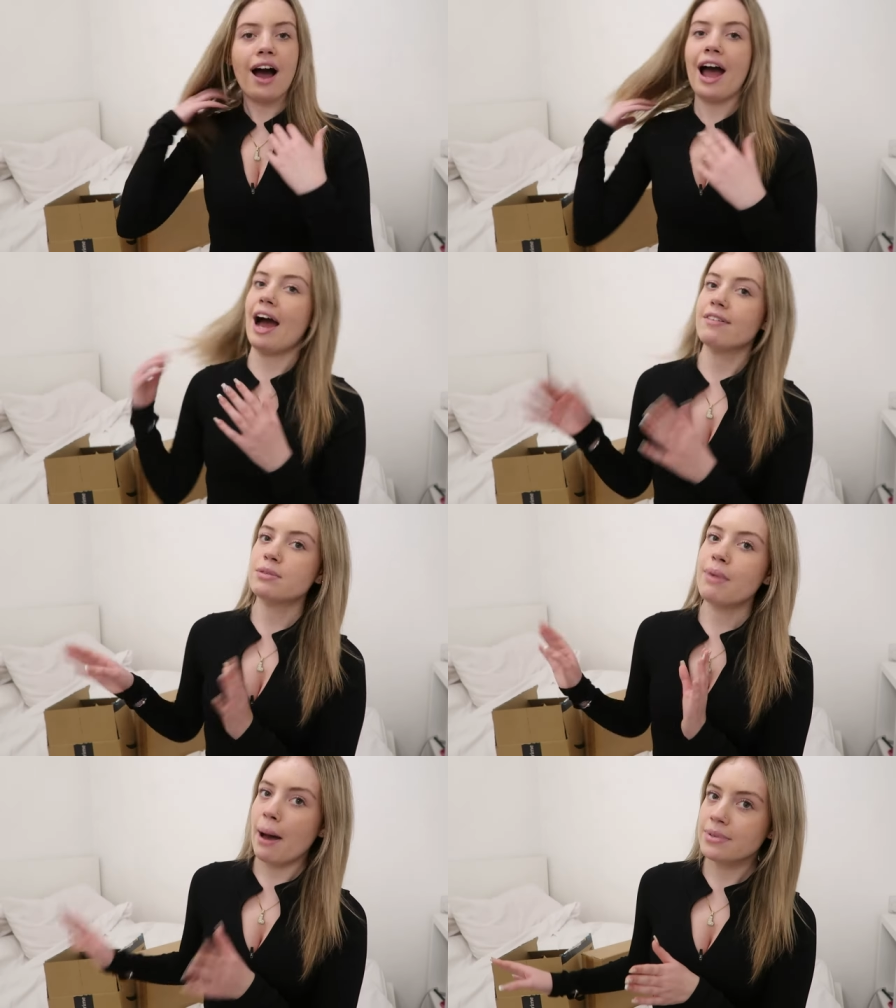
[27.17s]
I have
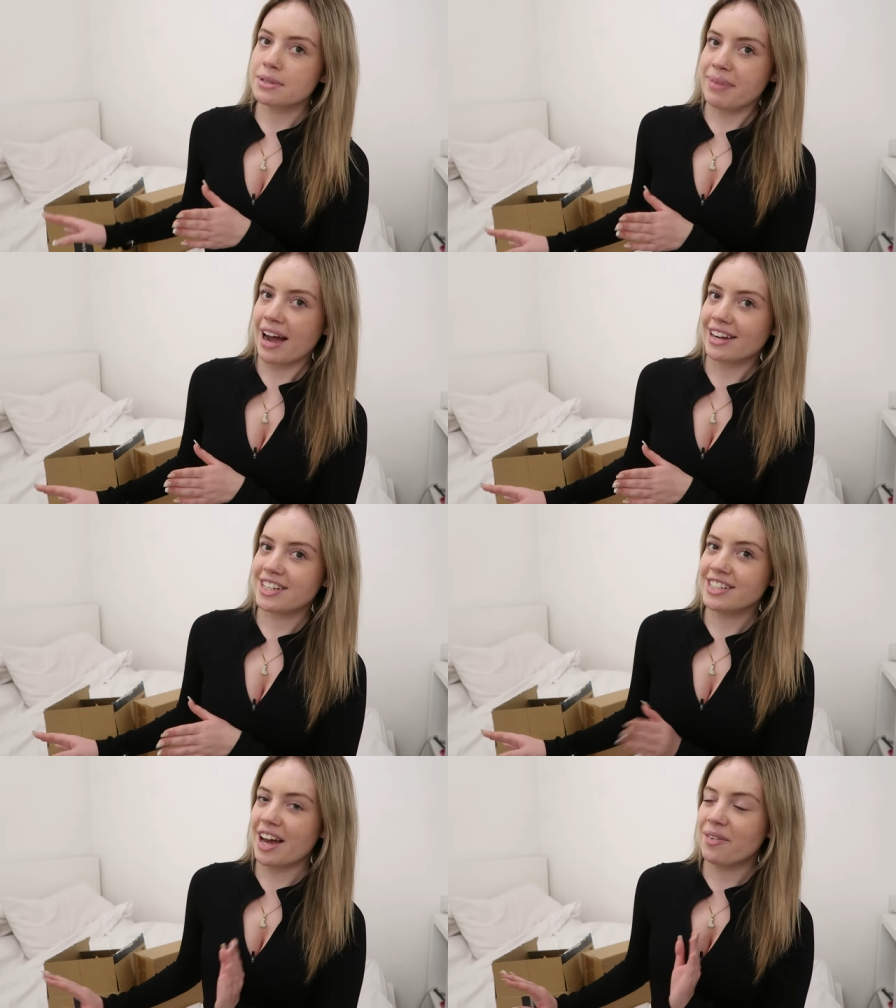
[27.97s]
some Amazon
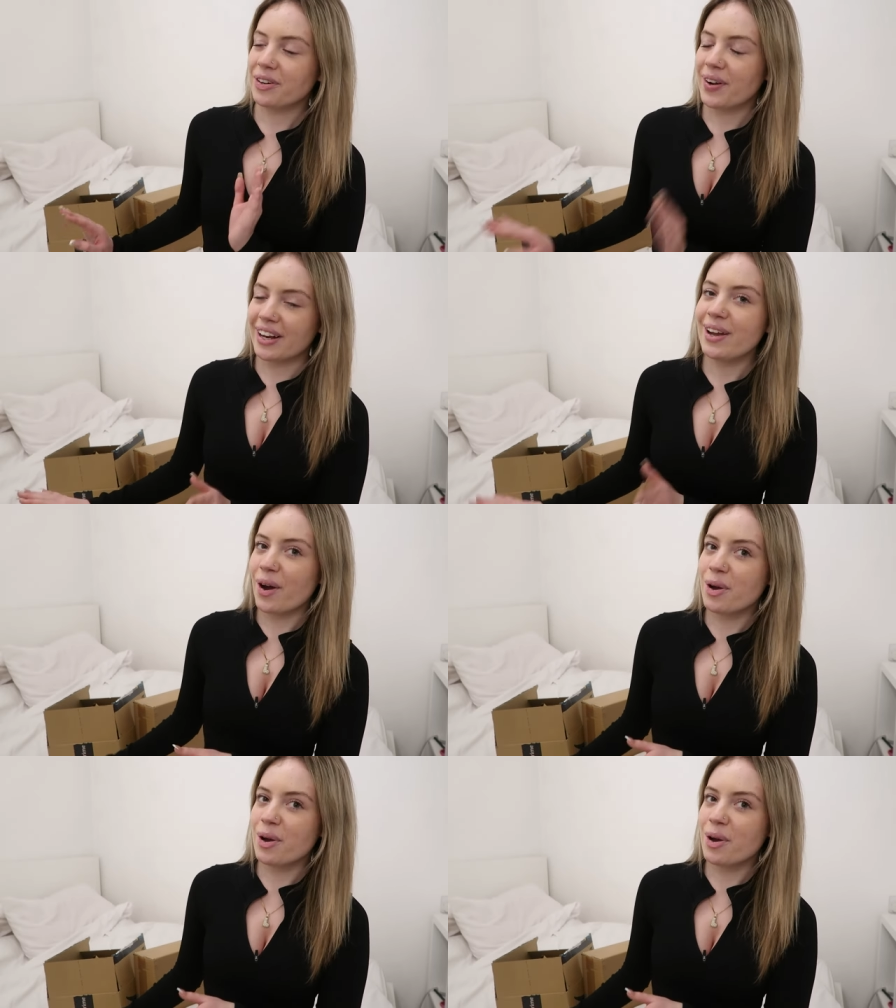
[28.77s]
packages that I want to quickly